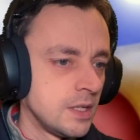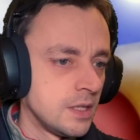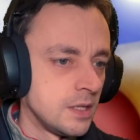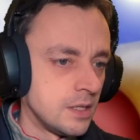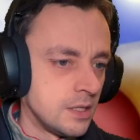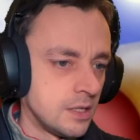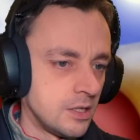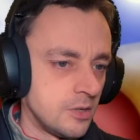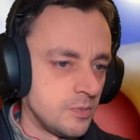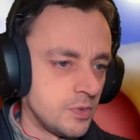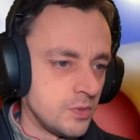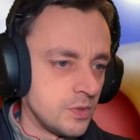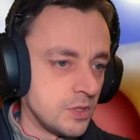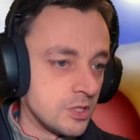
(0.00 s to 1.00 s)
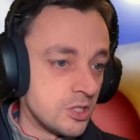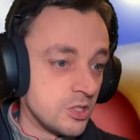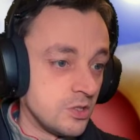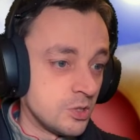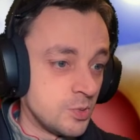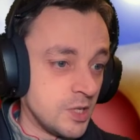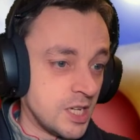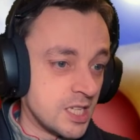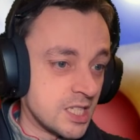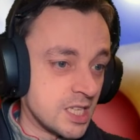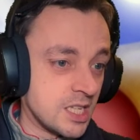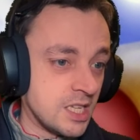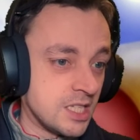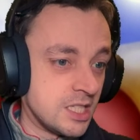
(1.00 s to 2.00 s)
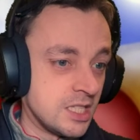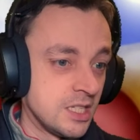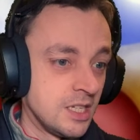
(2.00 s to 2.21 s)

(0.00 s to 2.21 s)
But as soon as we get to this,